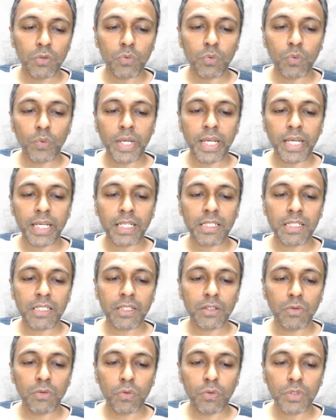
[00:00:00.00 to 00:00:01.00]

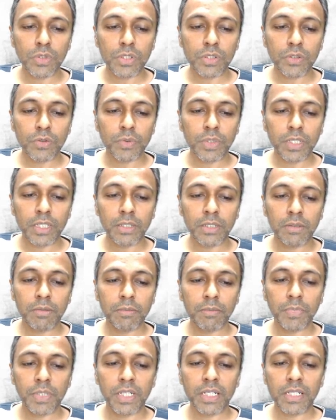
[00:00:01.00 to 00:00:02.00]
2ax the whole square,
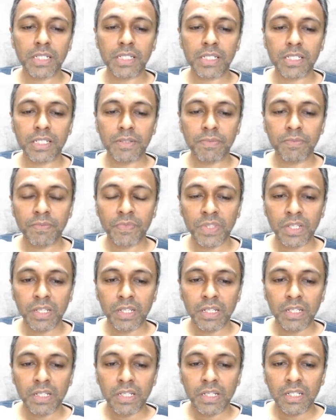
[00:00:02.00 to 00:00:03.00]
plus
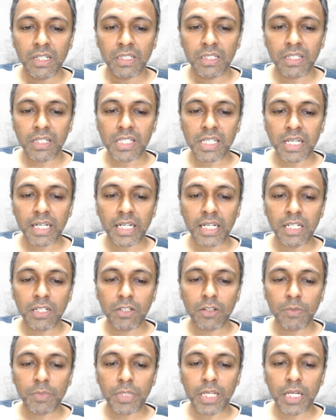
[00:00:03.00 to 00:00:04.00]
the
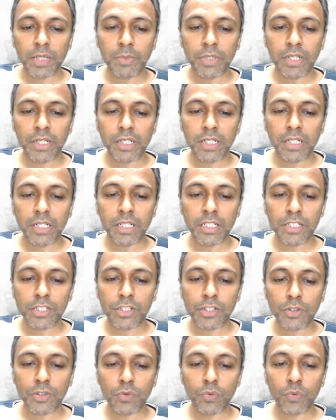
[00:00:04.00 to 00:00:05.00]
second term can be written
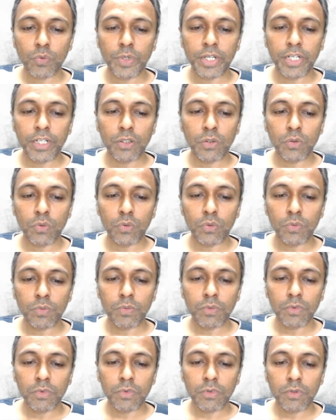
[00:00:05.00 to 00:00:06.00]
as 2 into